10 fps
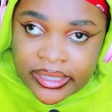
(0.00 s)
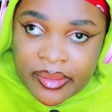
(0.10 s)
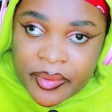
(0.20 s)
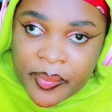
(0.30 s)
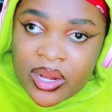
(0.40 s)

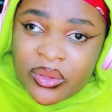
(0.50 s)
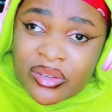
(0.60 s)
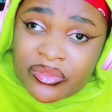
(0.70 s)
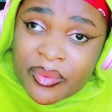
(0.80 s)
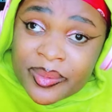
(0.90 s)
People are looking
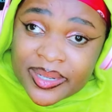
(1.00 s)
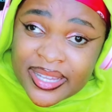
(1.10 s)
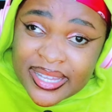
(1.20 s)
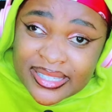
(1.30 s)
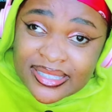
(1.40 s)
for
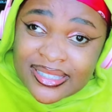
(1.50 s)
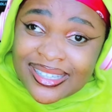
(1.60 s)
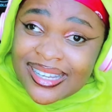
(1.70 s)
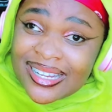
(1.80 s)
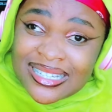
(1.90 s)
prayers. The
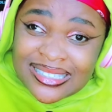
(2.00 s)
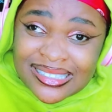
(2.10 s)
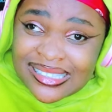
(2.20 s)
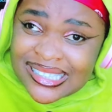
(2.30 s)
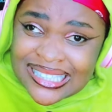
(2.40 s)

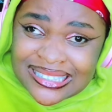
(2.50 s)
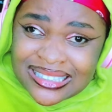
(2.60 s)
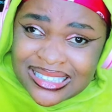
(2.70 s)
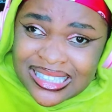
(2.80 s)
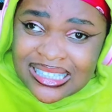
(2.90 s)
country is at
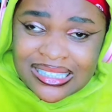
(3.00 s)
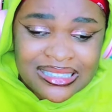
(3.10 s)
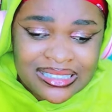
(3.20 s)
stake.